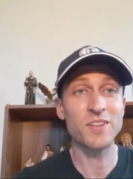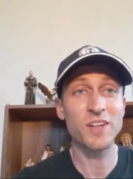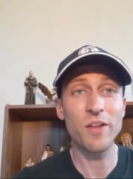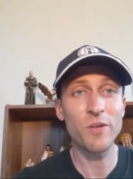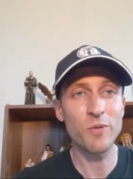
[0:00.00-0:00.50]

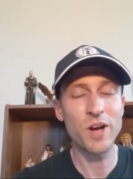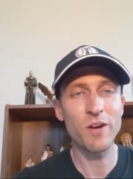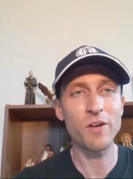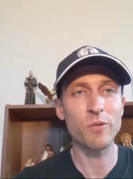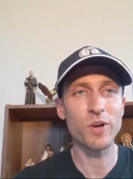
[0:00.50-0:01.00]

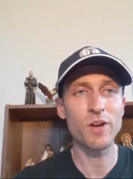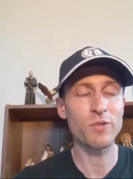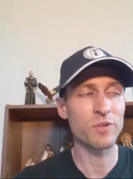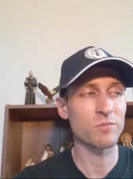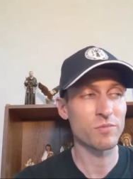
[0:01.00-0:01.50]
Delaware or
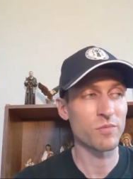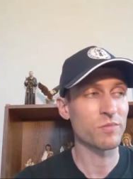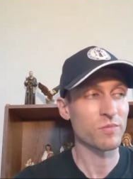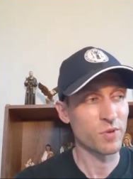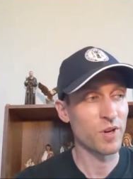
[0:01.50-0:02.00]
wherever,
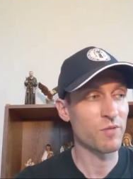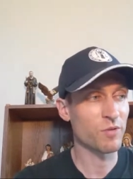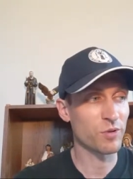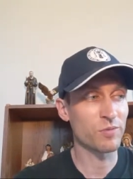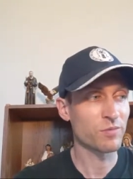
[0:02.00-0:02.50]

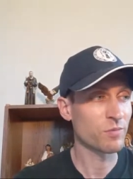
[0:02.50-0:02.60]
wherever,